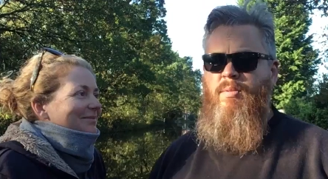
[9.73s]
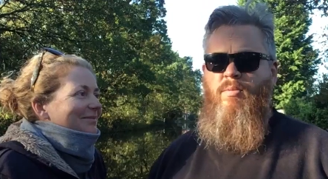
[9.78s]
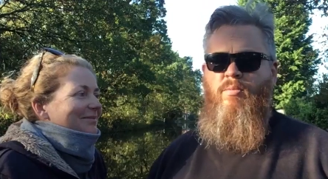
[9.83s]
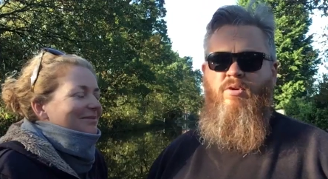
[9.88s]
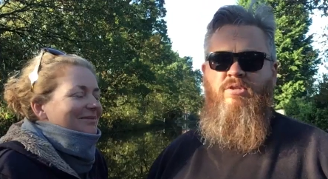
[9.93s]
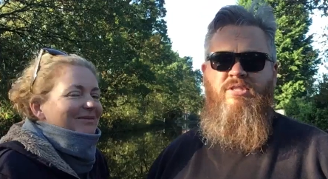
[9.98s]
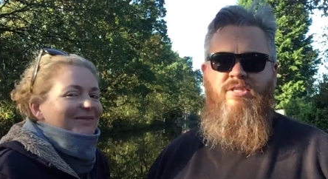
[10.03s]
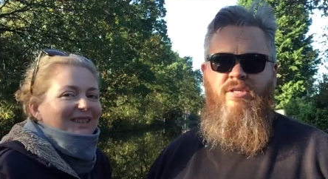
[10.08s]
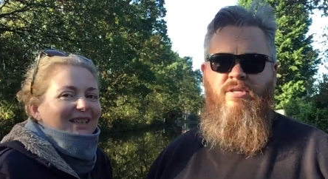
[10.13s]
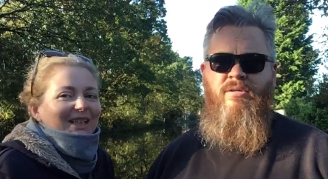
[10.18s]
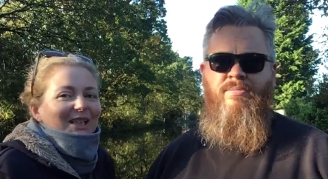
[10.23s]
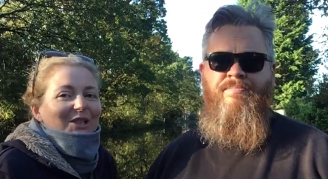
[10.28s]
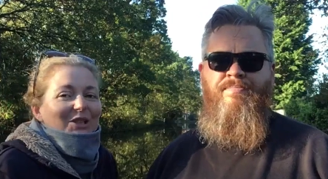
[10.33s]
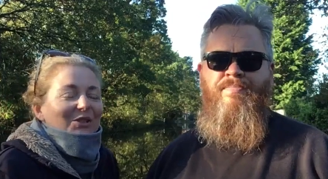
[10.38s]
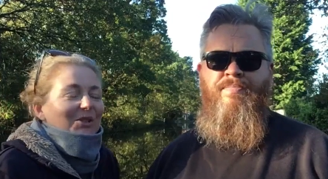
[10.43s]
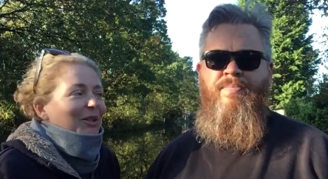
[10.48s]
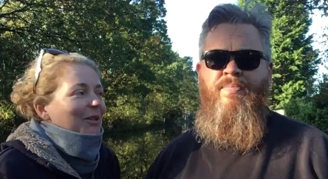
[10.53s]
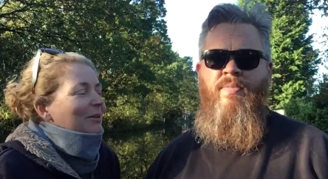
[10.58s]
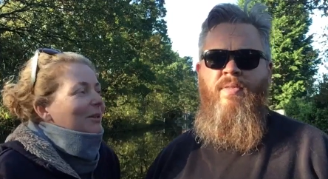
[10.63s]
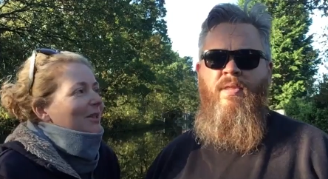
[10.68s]
Speaker 1: and Worcester.
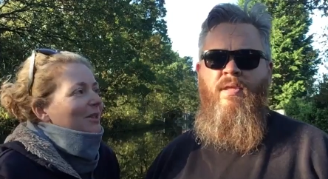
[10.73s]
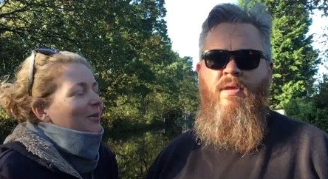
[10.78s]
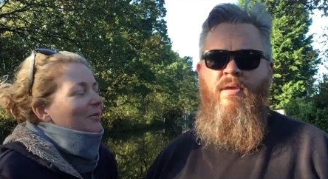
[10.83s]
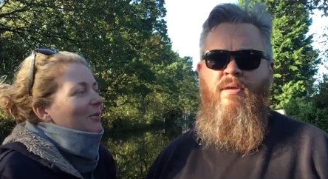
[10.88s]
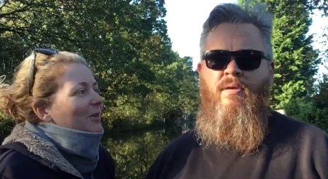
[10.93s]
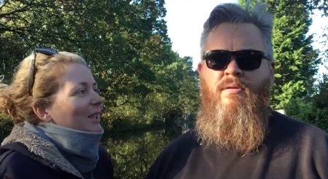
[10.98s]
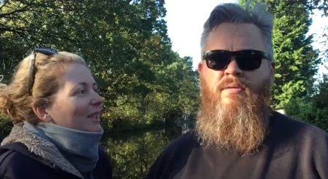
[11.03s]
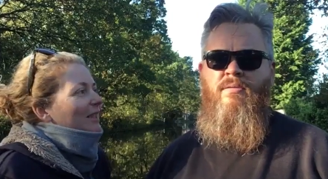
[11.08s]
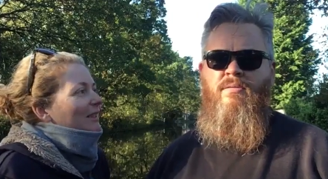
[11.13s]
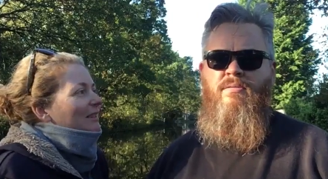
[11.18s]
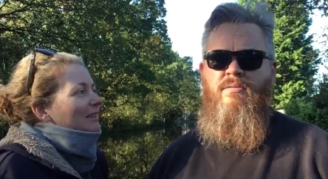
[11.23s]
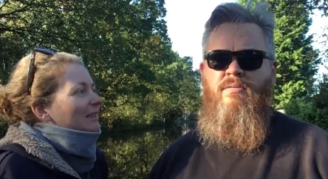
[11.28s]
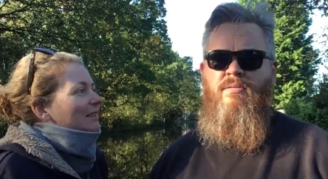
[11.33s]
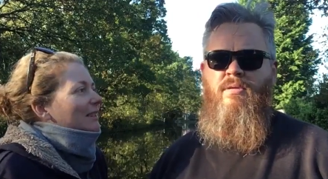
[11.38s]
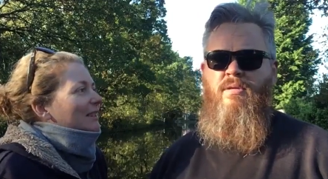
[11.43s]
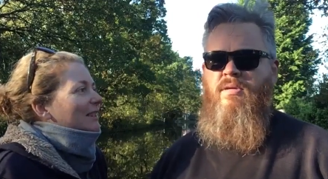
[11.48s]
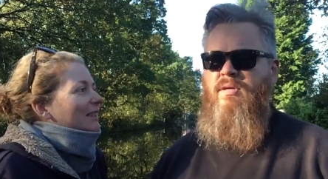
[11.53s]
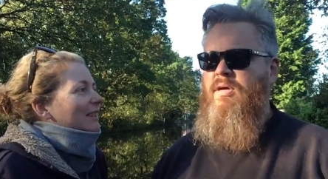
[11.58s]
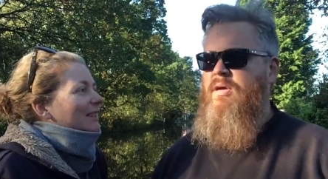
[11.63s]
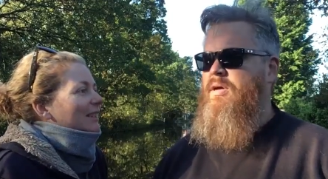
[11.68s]
Speaker 2: Do you know why it's called that?
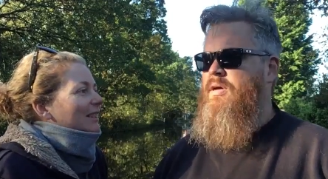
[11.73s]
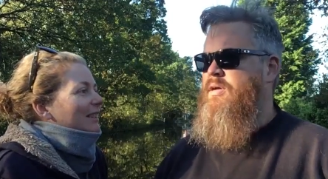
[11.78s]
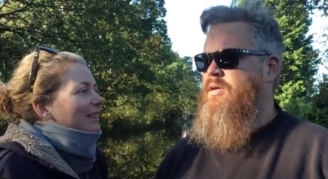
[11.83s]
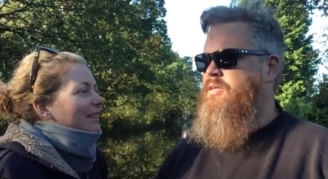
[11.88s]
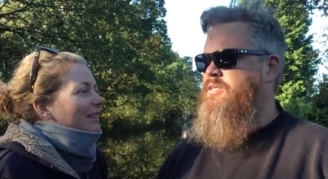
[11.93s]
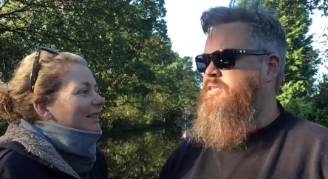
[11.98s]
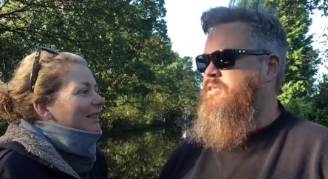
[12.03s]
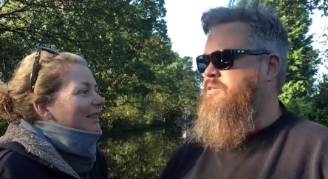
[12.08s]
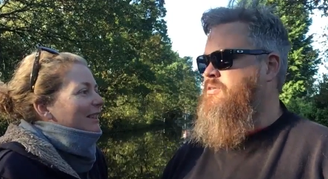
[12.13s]
Speaker 1: Because uh,